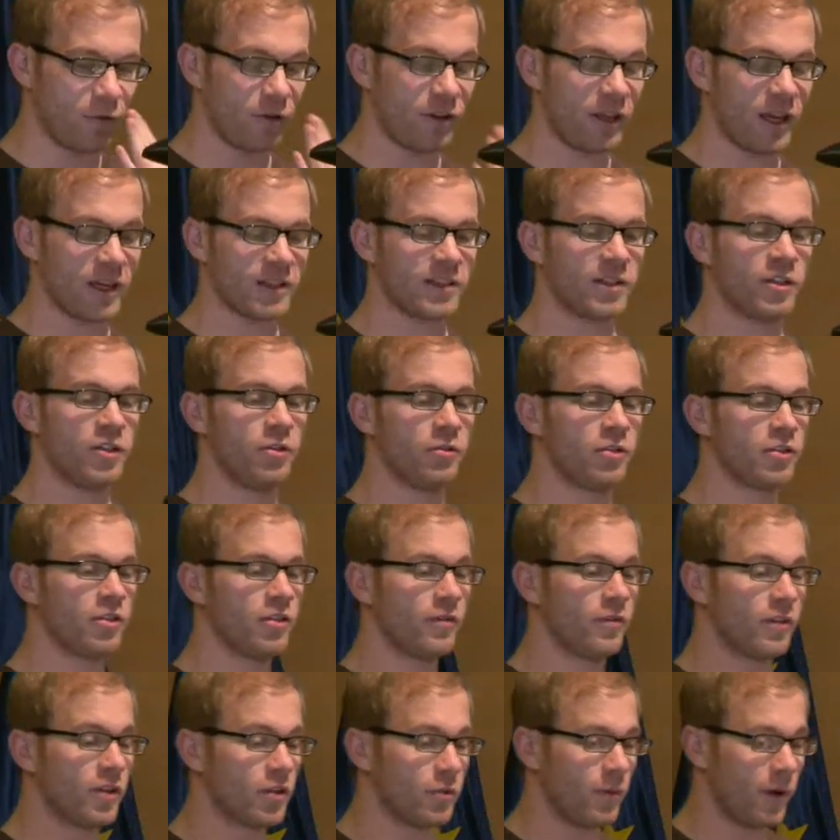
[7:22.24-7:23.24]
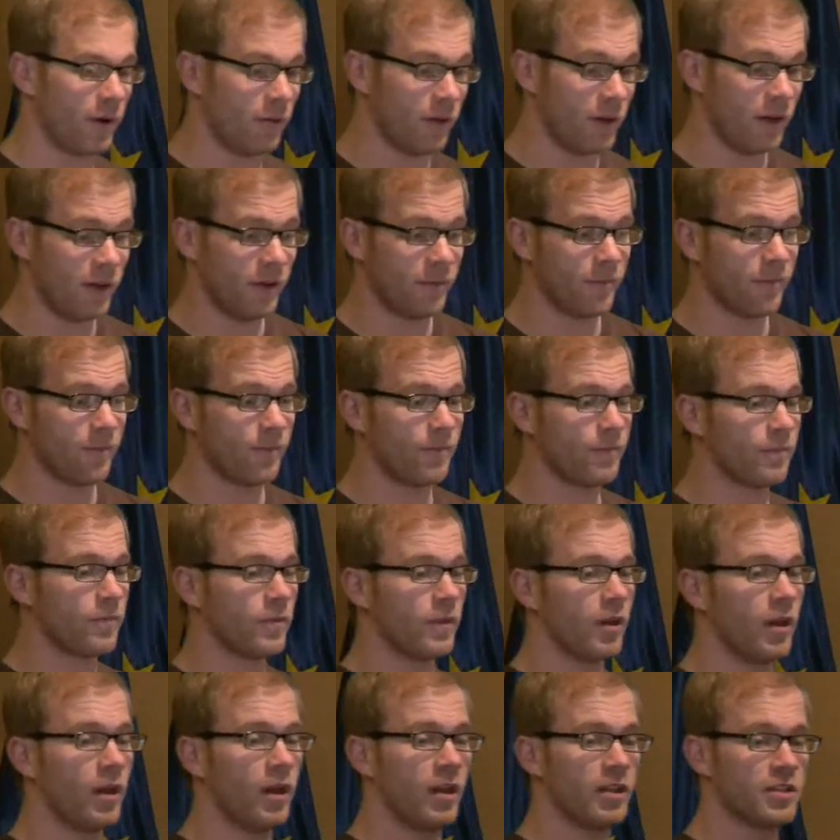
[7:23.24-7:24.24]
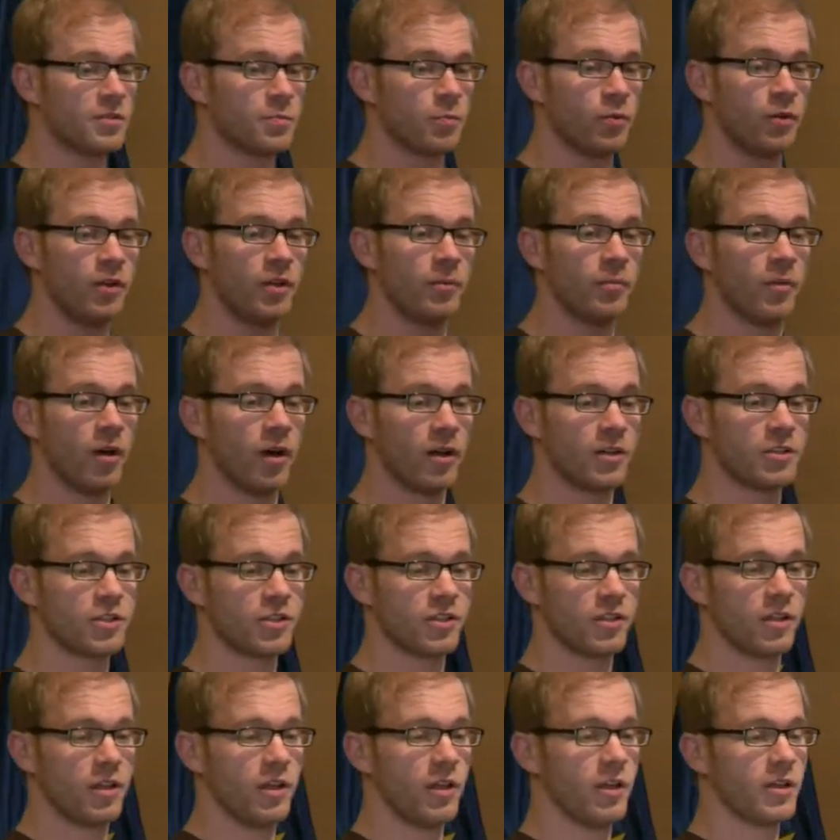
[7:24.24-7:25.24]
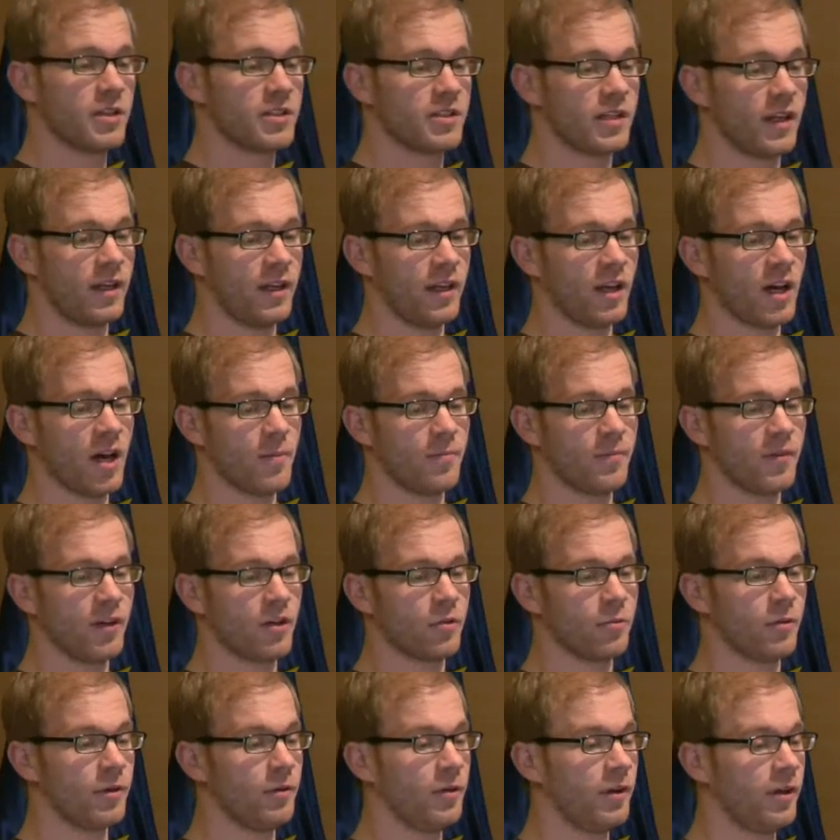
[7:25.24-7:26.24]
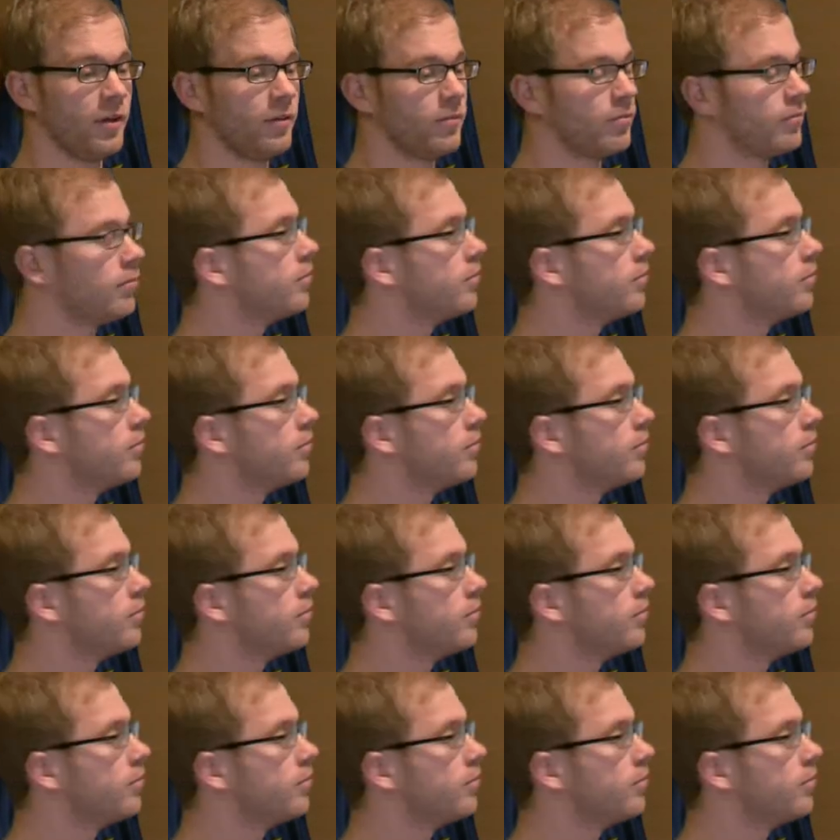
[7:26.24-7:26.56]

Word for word: execution of a query, it's pretty much setting up the query,